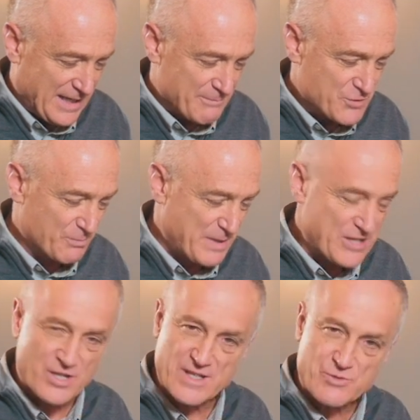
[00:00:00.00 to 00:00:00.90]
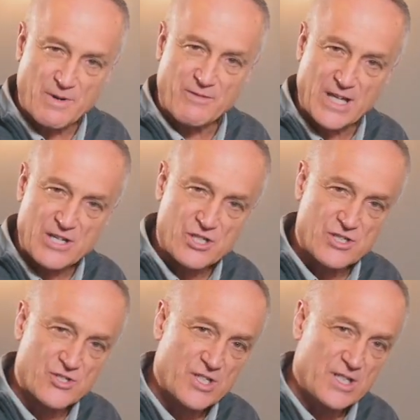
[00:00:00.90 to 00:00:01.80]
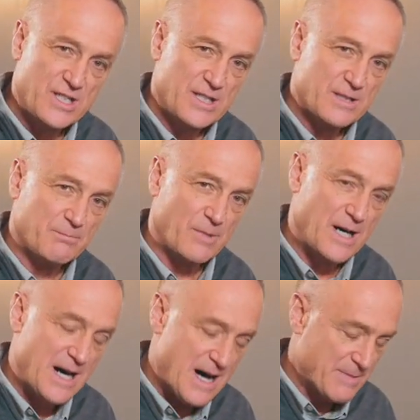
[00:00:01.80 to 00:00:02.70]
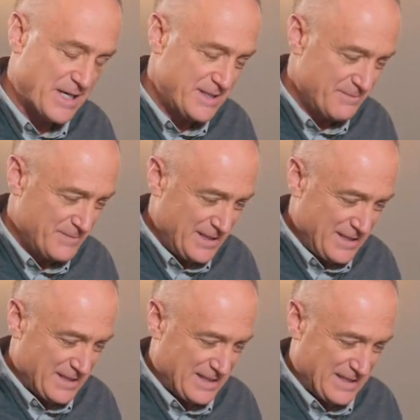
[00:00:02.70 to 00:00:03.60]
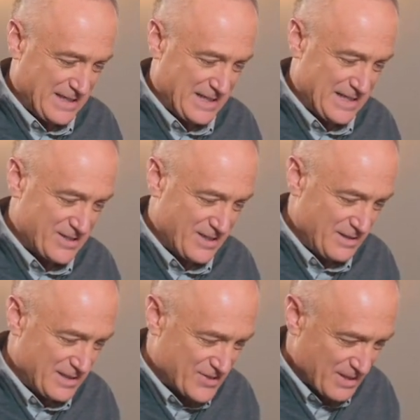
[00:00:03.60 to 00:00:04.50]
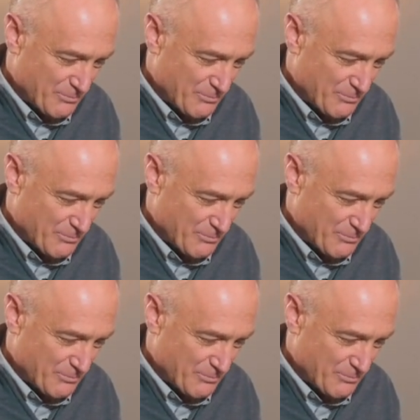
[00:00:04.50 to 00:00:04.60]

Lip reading: So based on these revelations, Muhammad at some